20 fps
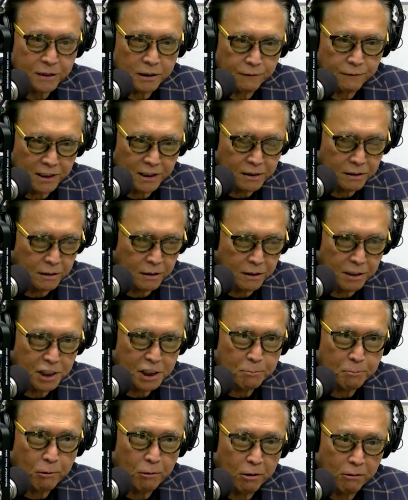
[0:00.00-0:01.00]
So if you listen to
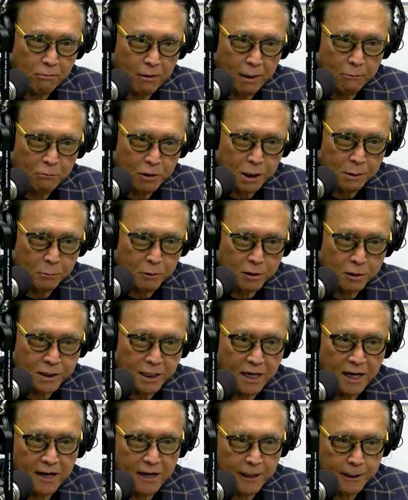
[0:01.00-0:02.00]
this program one more
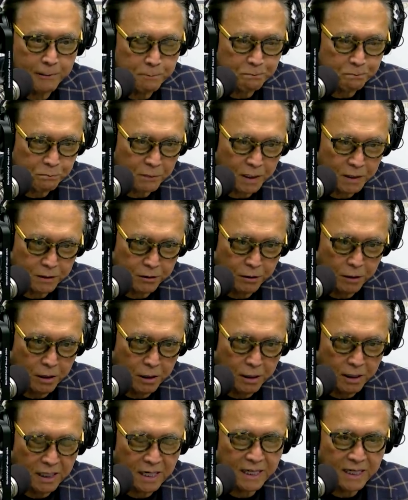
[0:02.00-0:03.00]
time,
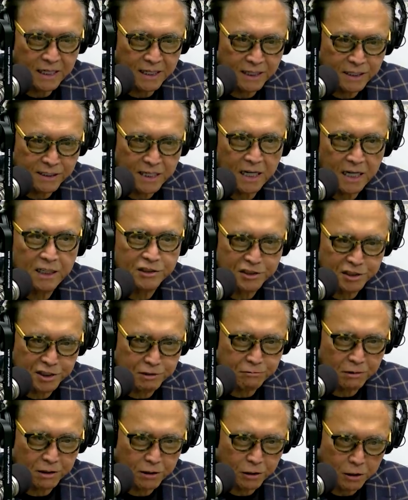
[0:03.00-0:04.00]
your
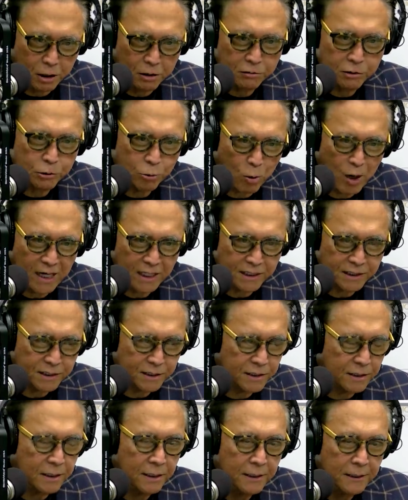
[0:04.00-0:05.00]
intelligence will go
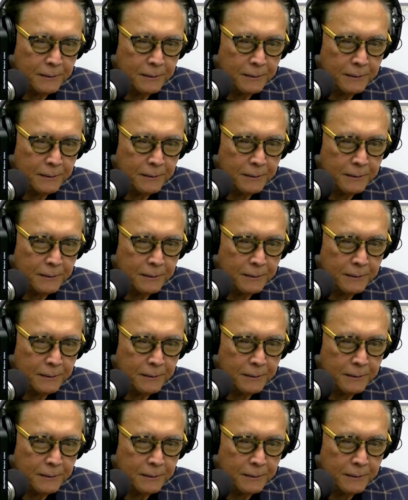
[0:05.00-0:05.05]
twice.